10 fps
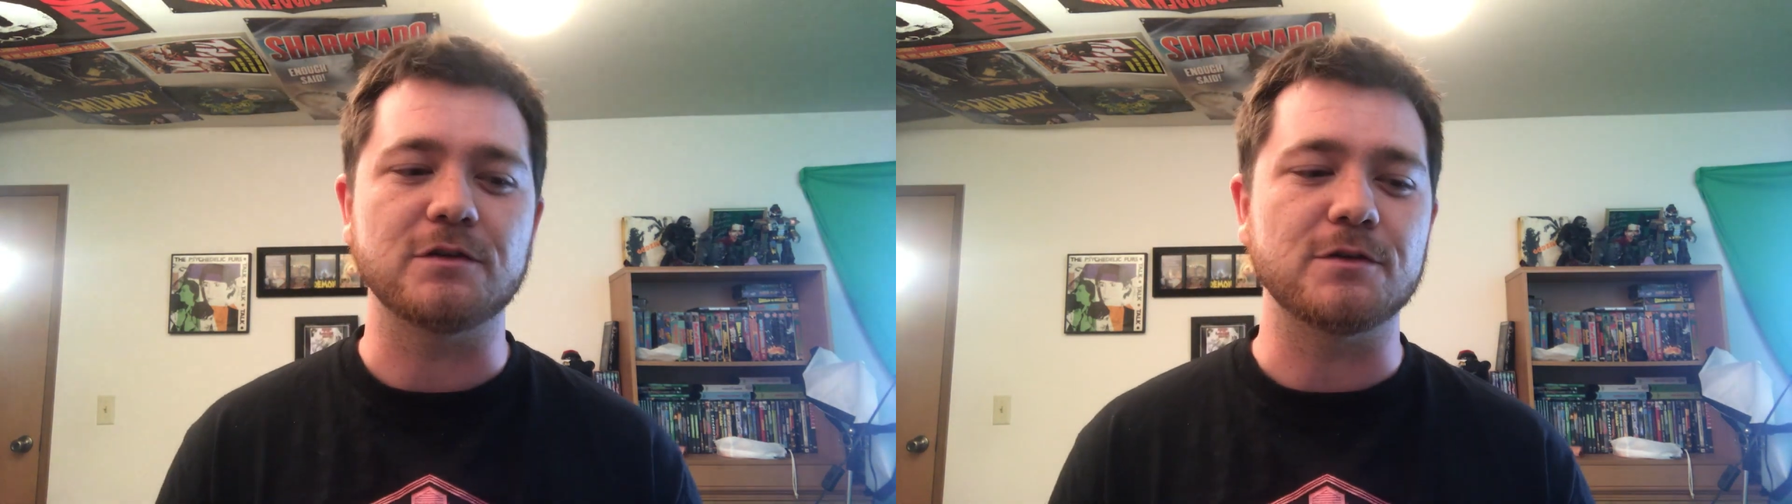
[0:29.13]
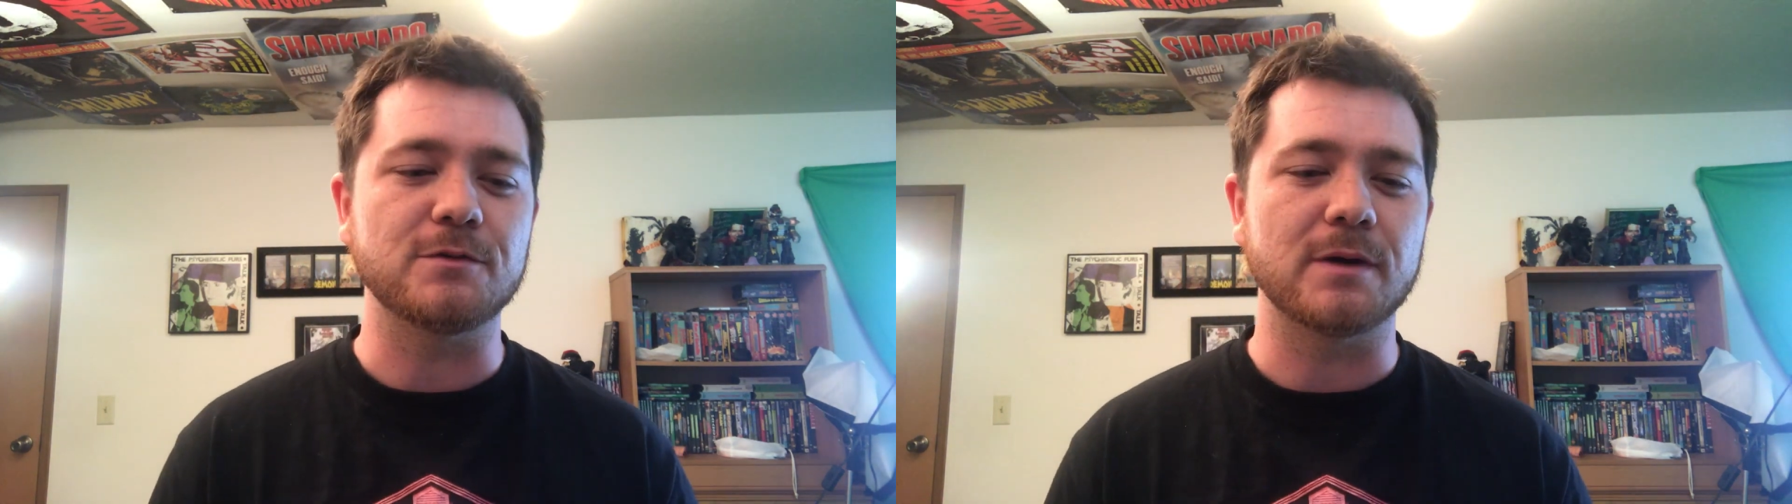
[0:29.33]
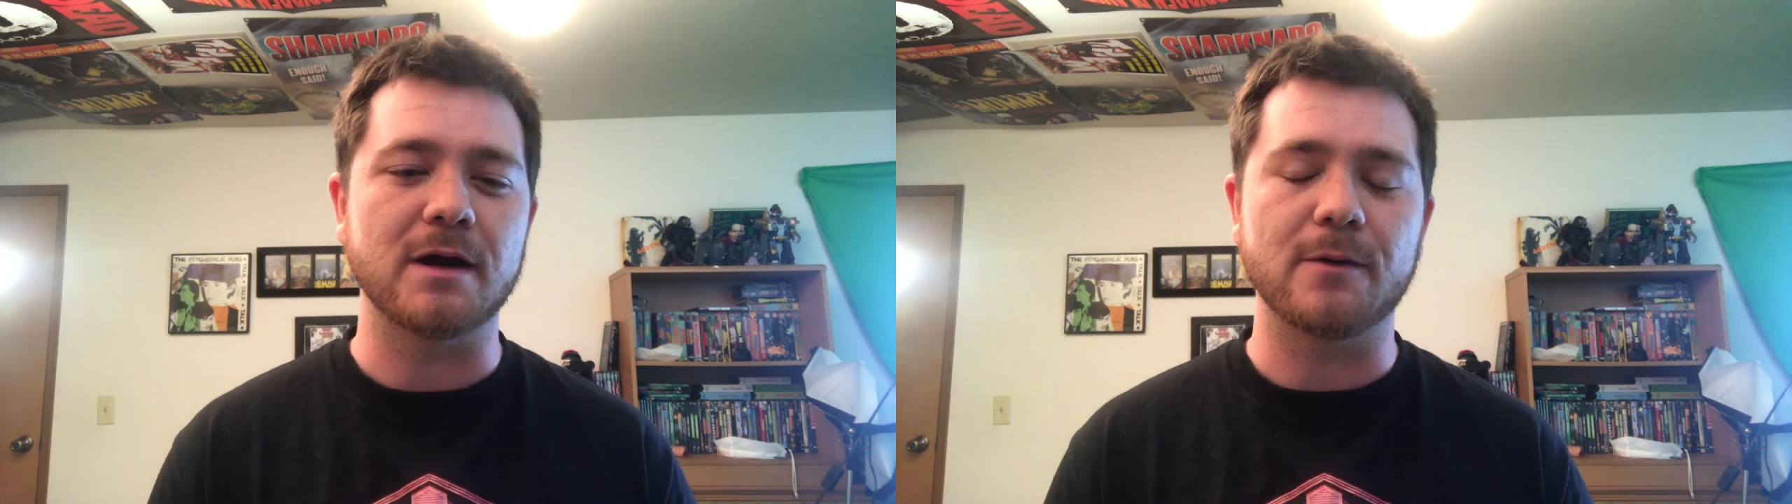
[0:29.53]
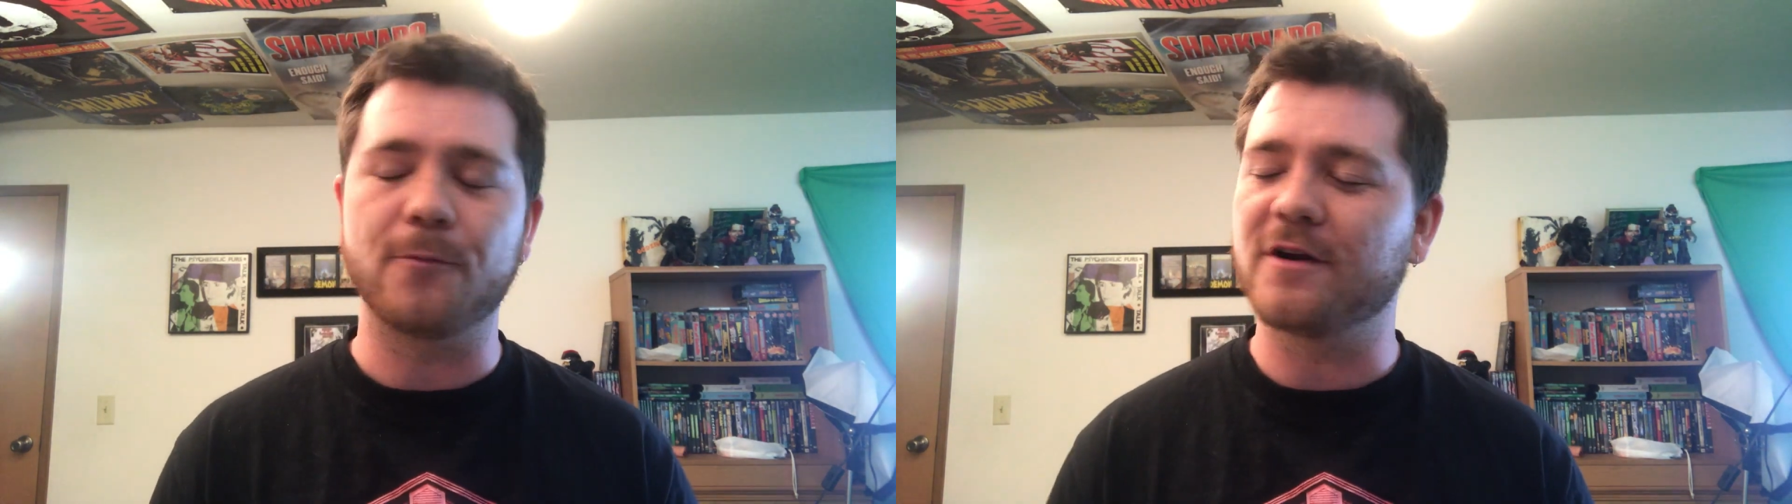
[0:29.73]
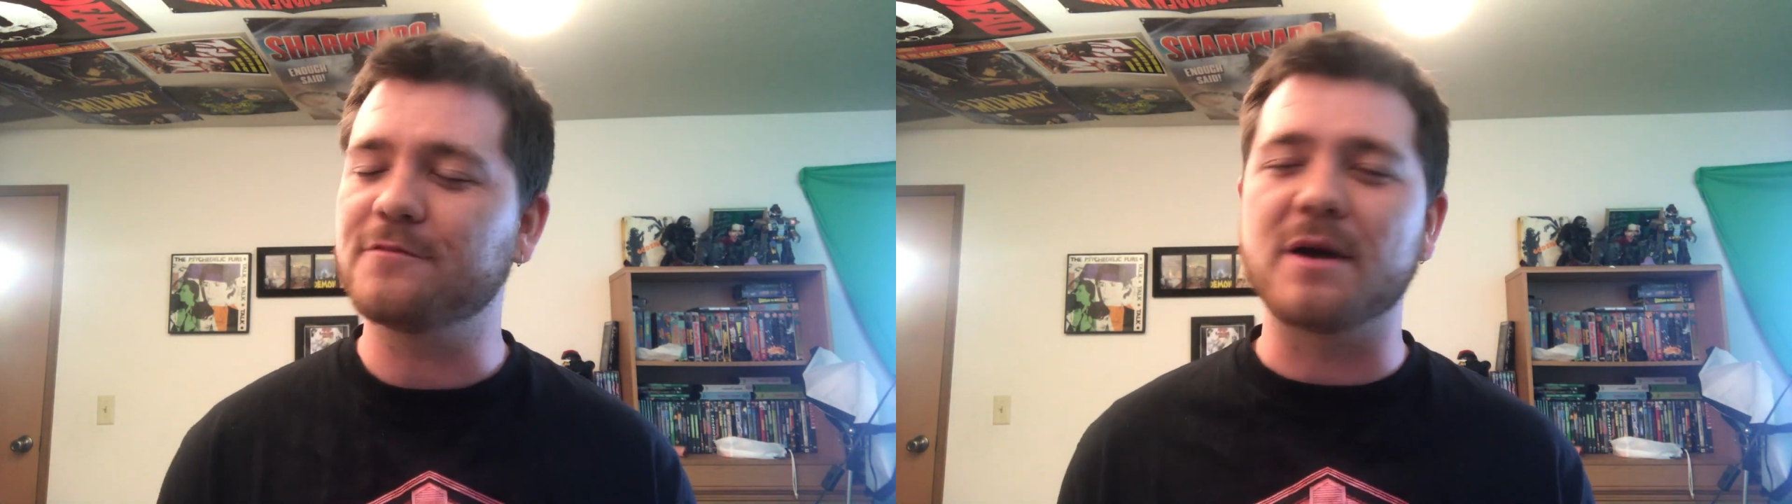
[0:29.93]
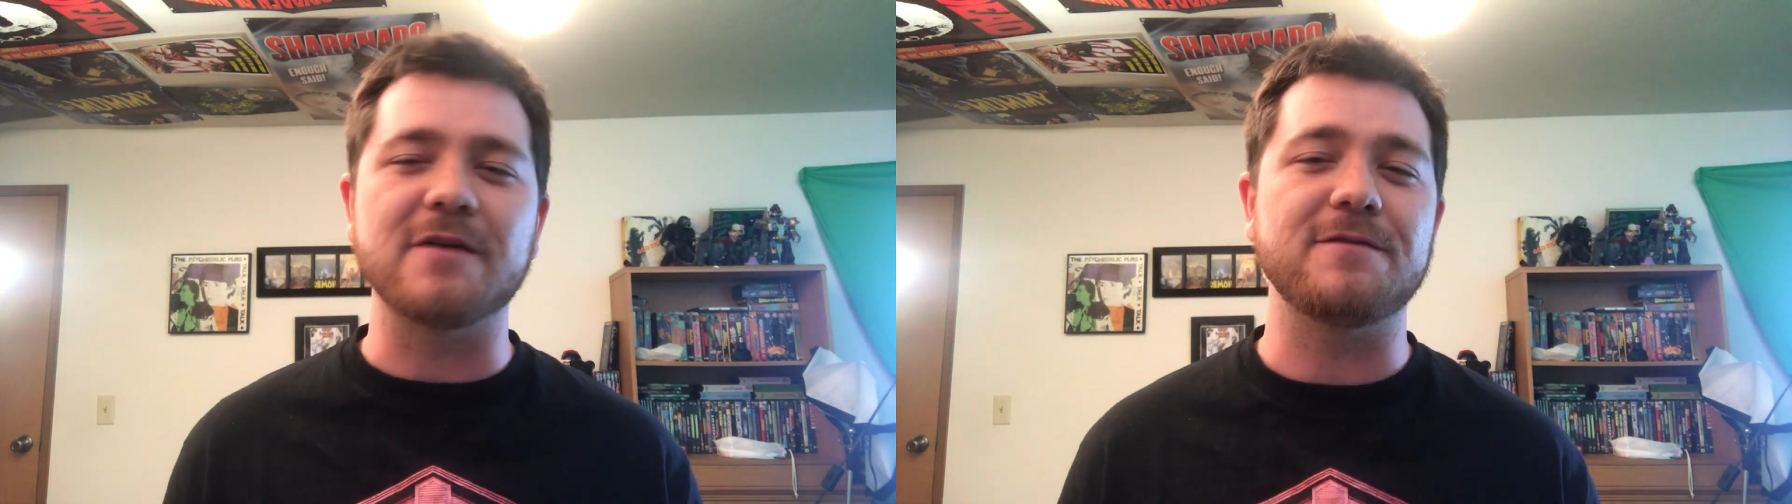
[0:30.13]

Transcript: to one of my